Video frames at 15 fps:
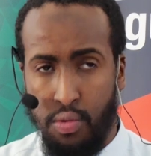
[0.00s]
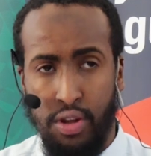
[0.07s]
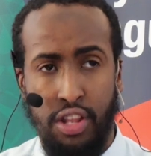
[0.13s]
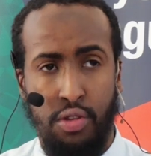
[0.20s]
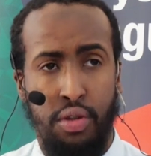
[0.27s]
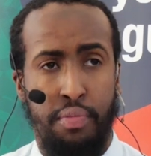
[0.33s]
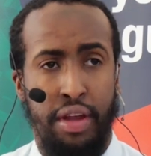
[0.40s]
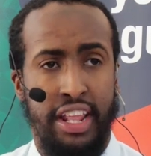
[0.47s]

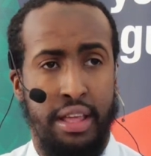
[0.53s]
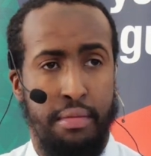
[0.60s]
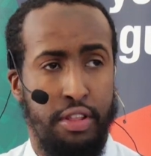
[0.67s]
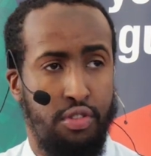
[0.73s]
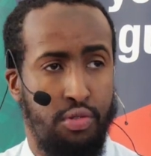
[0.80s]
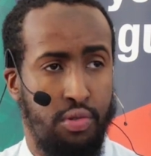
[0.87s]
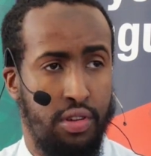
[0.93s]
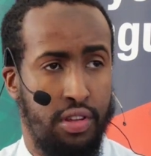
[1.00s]
what did we break
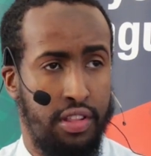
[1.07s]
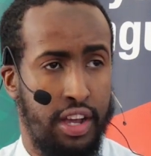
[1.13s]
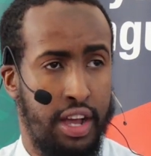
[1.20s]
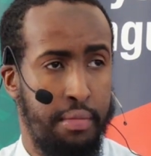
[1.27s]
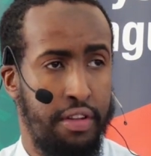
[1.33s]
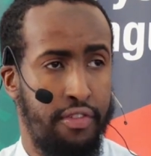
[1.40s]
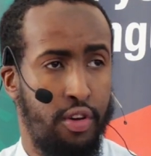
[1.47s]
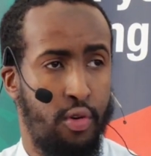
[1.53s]
them into?
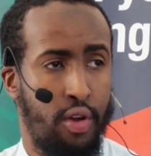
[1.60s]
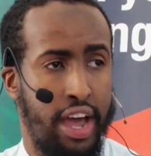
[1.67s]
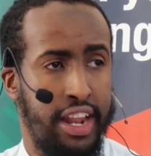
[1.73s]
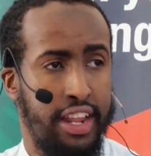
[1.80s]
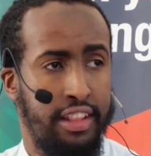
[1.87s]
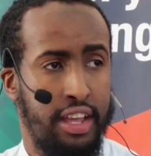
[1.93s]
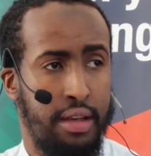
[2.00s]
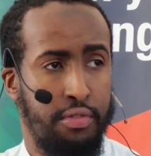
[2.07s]
The coming of the
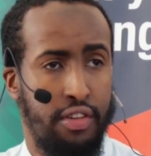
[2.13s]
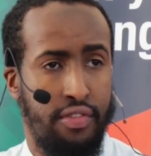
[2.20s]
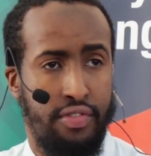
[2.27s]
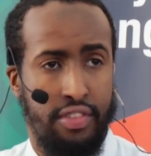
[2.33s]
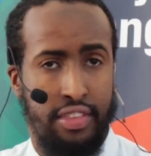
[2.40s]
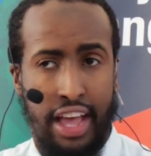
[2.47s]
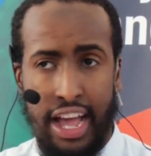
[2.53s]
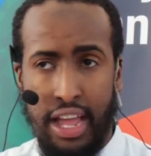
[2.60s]
Quran in terms
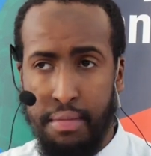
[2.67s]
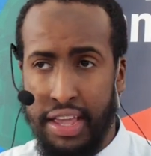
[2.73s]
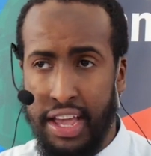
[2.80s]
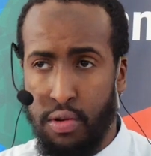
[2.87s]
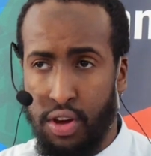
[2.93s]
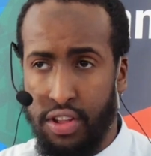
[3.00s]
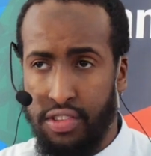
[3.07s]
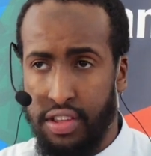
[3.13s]
of
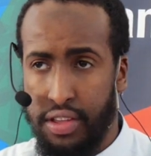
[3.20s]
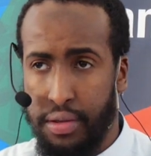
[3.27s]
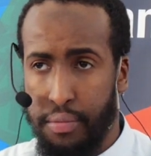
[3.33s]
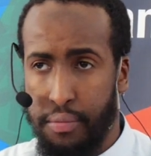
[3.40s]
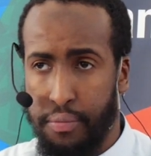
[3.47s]
timing and what?